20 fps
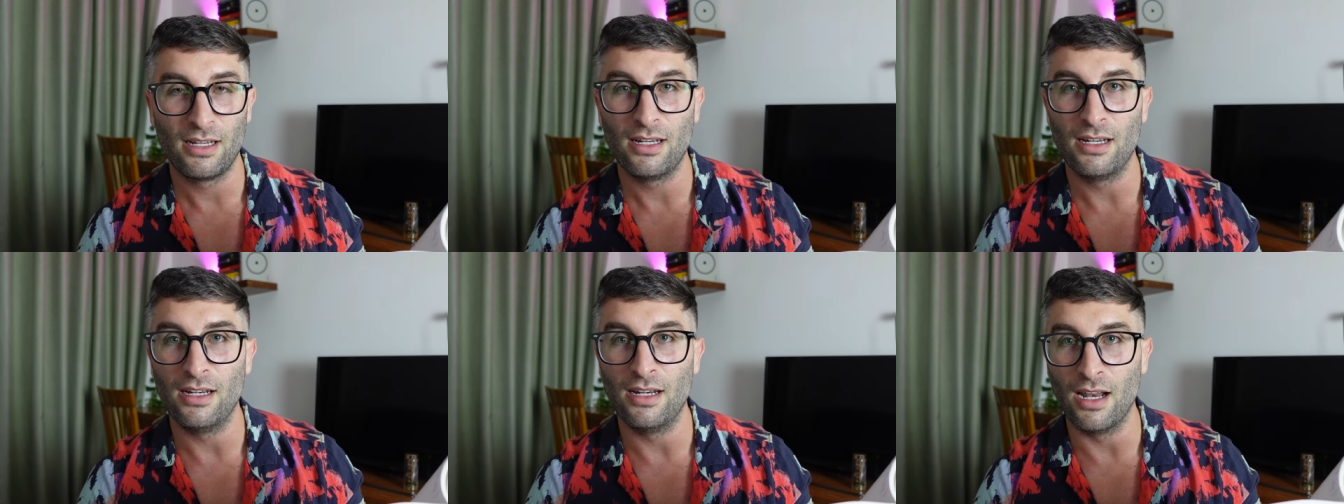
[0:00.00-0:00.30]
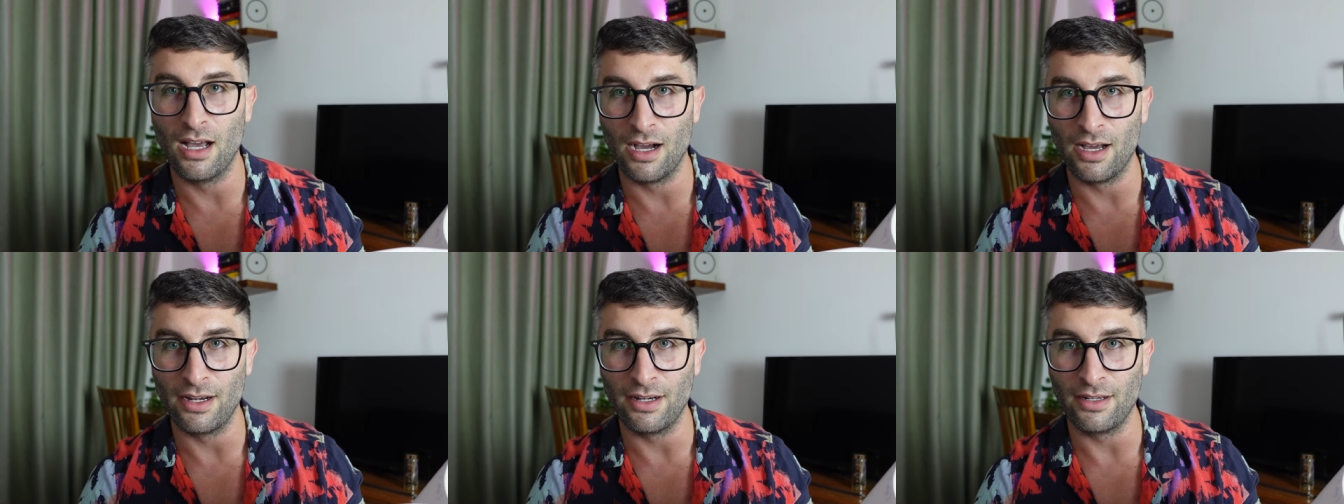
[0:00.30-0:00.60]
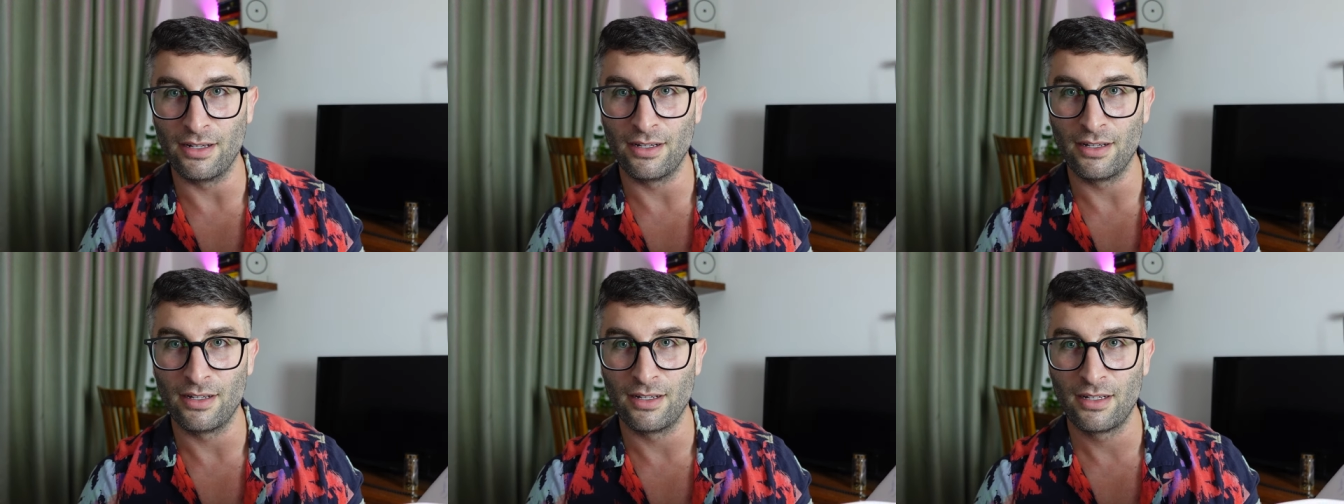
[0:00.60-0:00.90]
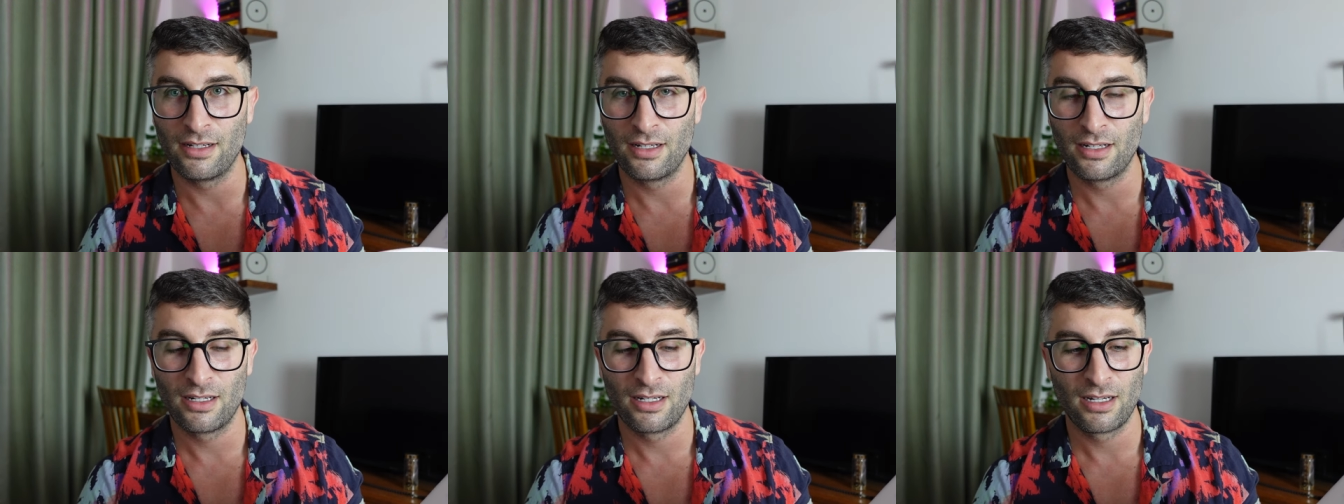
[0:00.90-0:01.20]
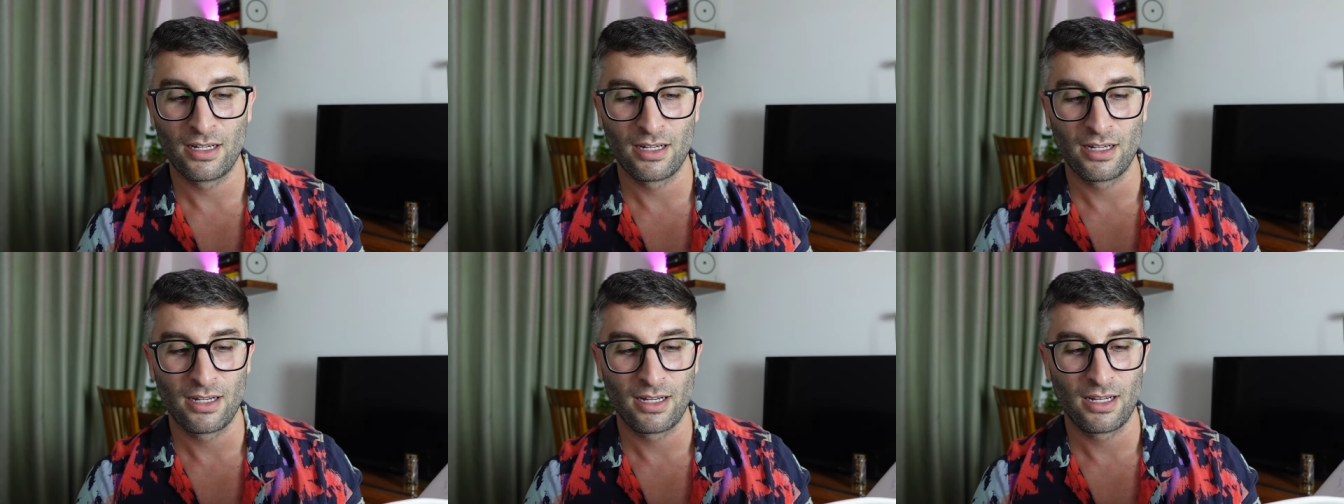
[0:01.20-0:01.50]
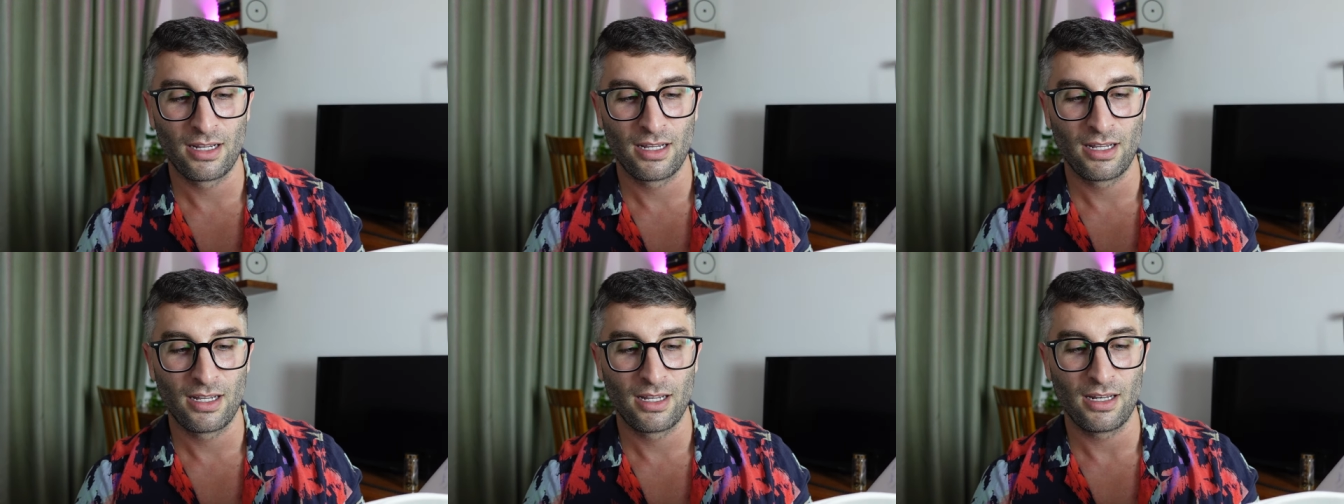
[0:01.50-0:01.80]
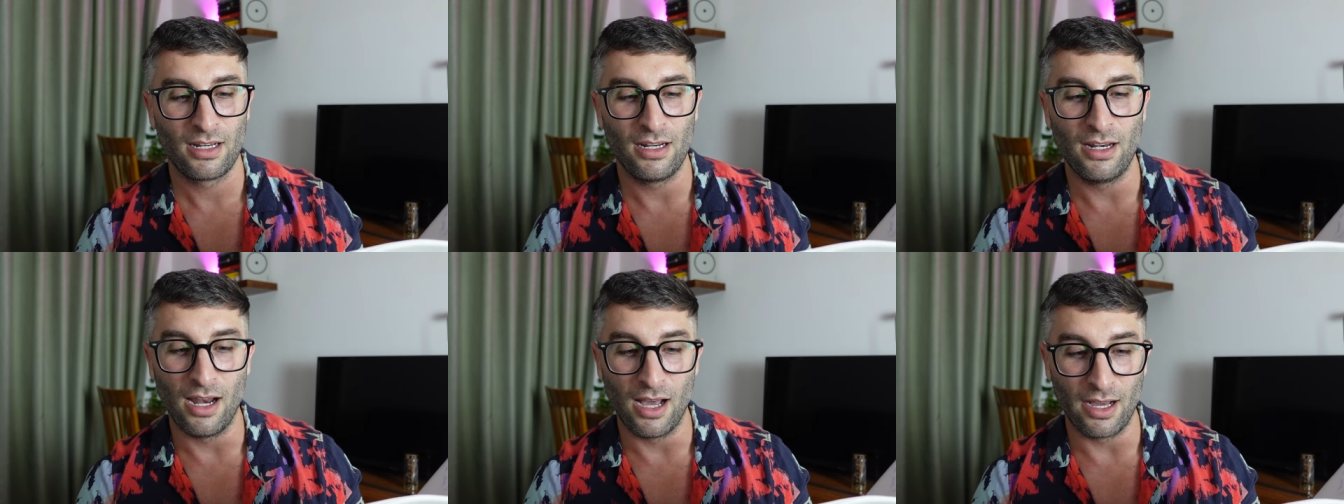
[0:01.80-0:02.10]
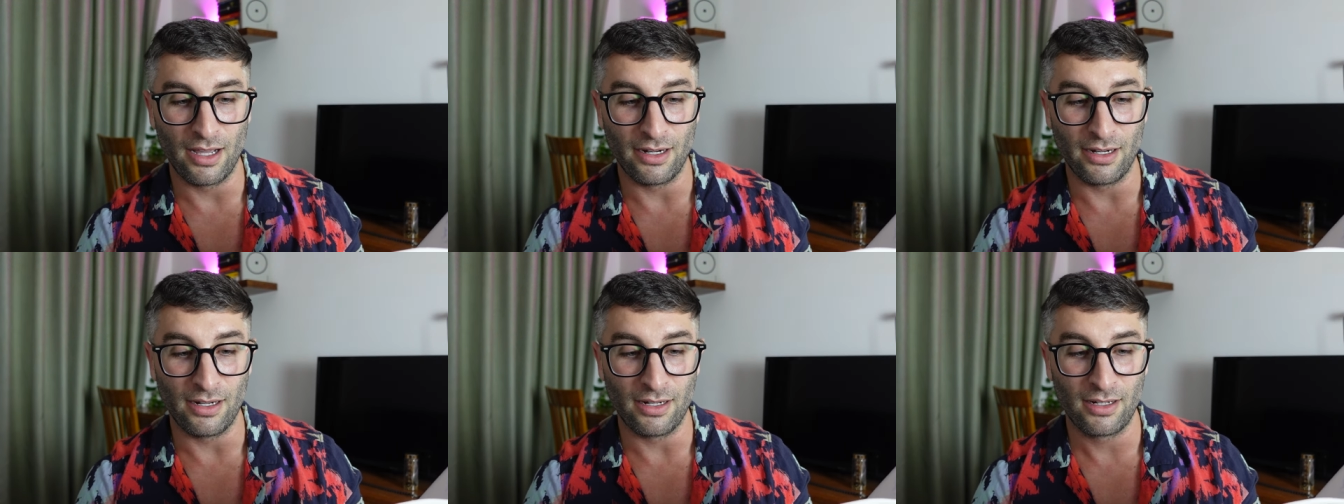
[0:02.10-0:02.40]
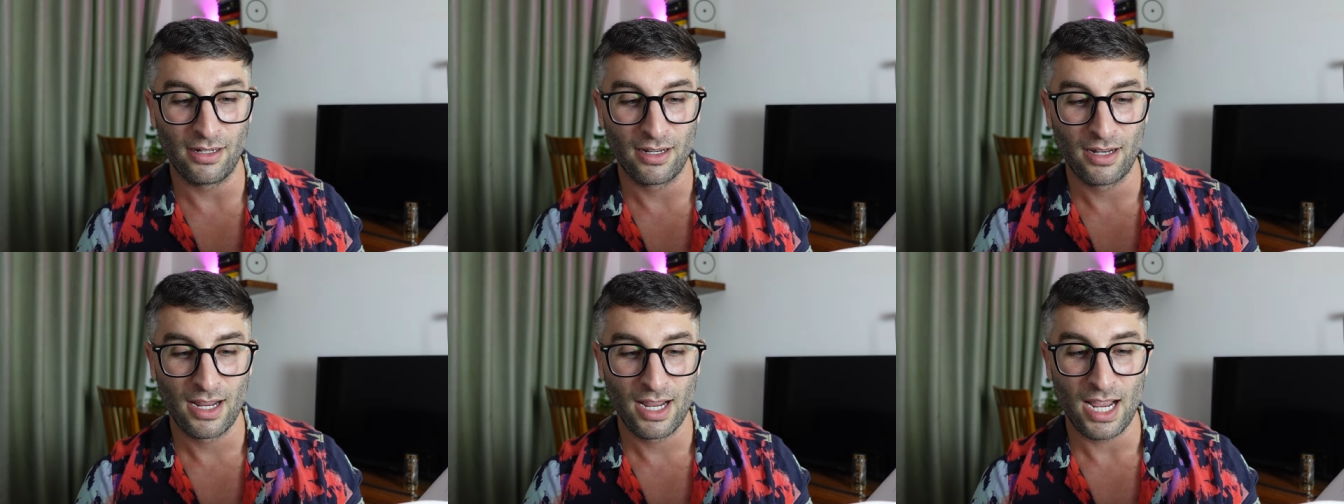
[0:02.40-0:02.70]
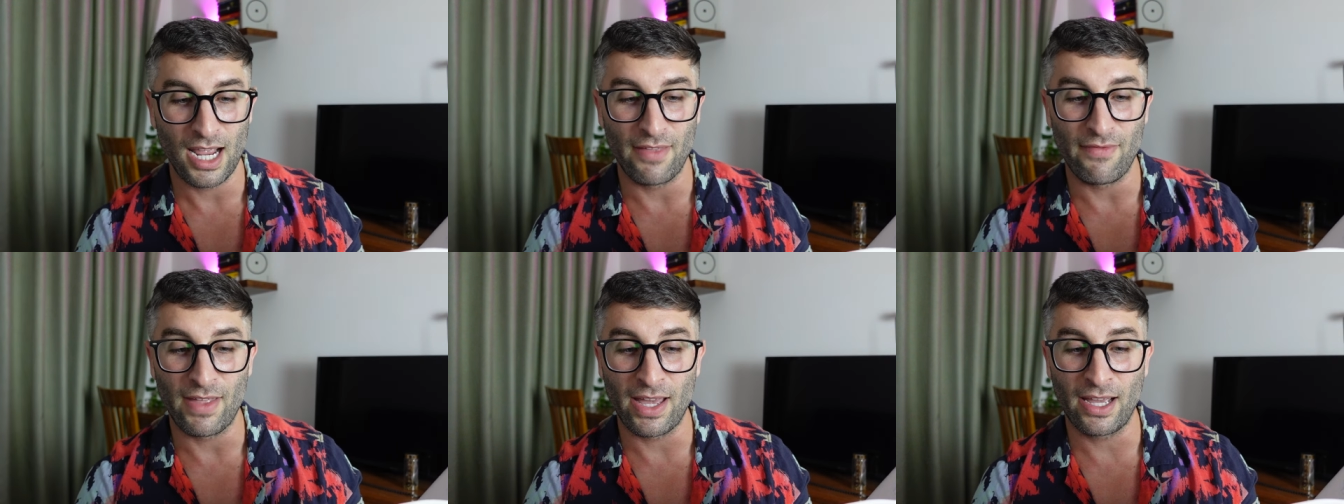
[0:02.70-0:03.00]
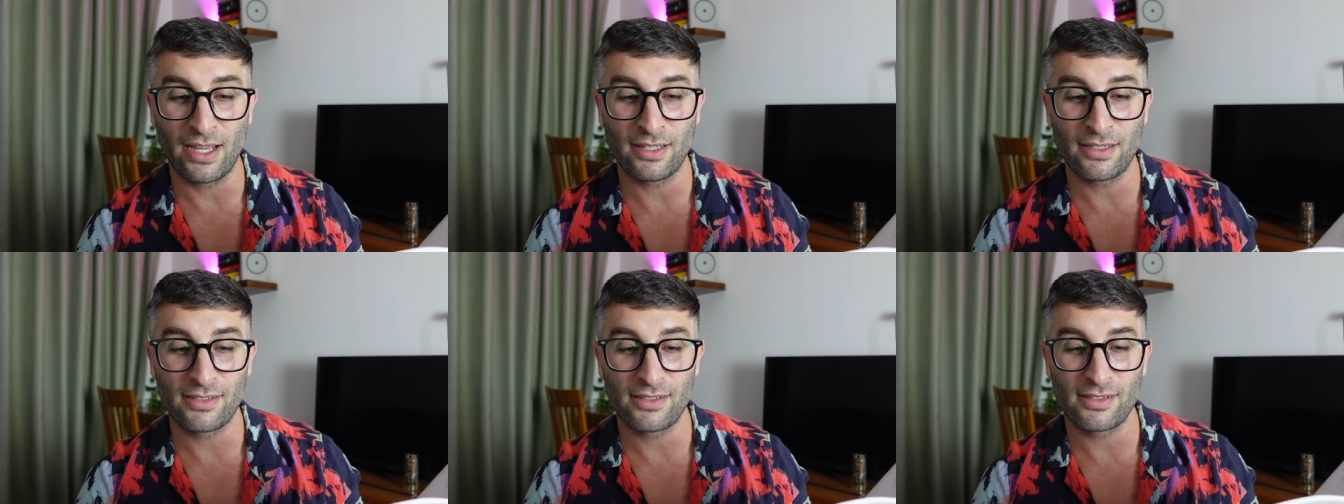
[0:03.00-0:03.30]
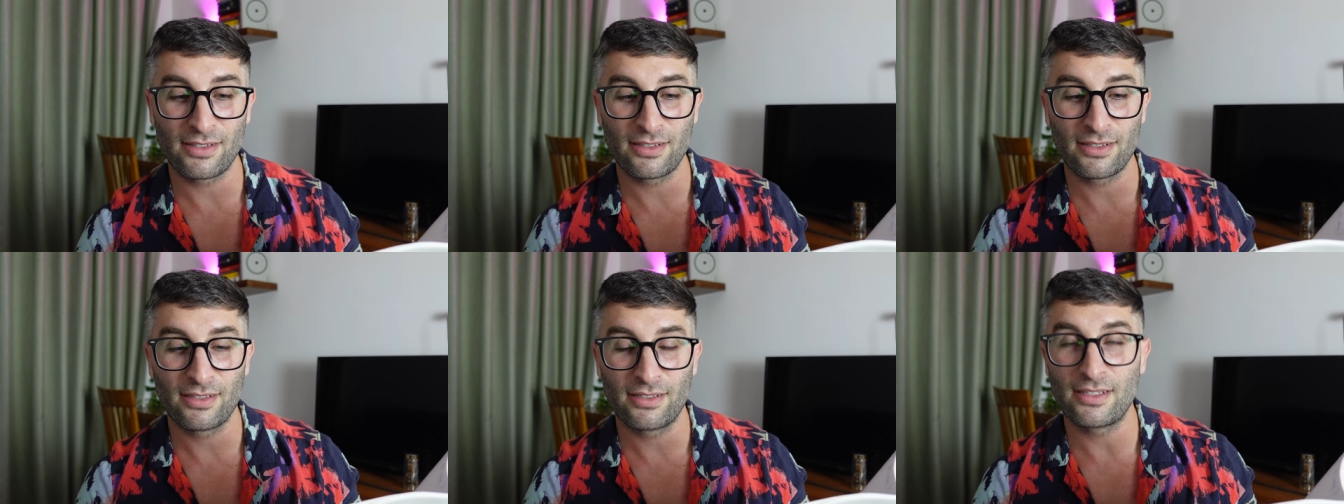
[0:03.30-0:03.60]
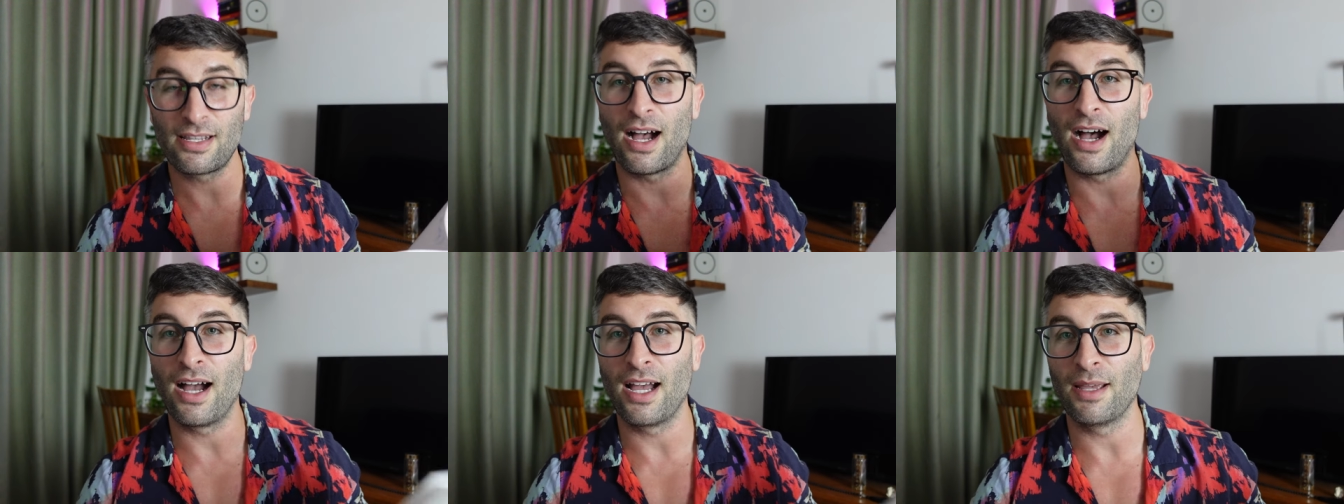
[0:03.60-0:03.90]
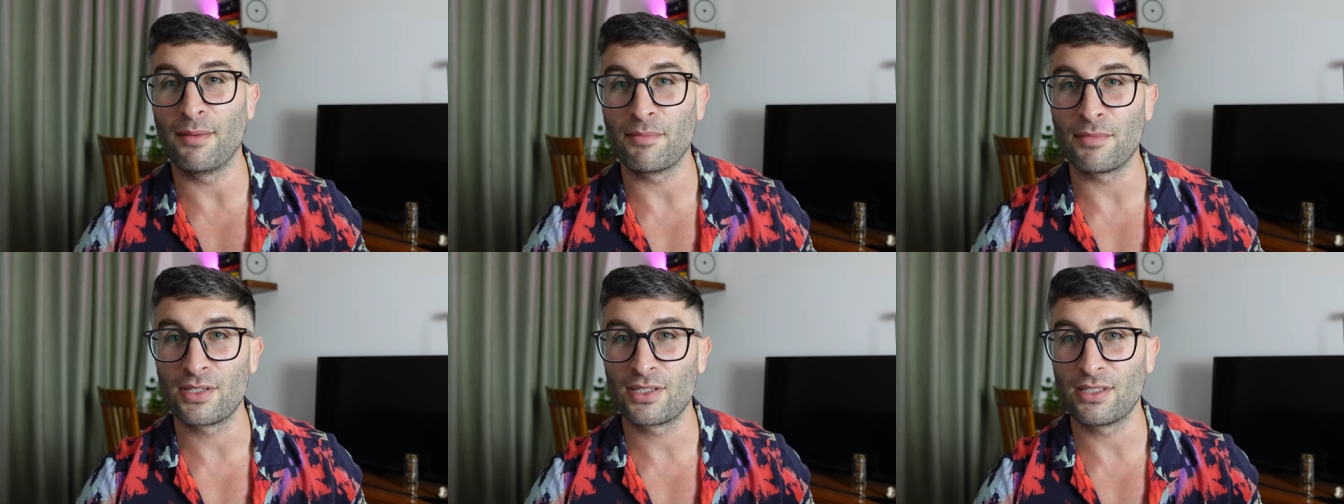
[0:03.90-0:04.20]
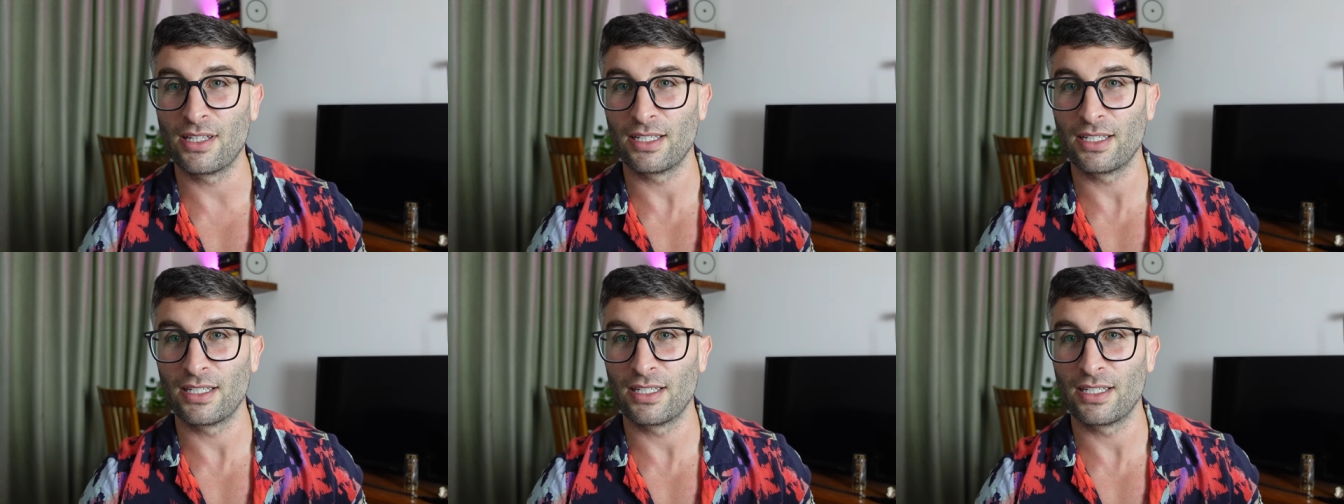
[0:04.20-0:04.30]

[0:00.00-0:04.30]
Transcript: lun, lun, and that's times.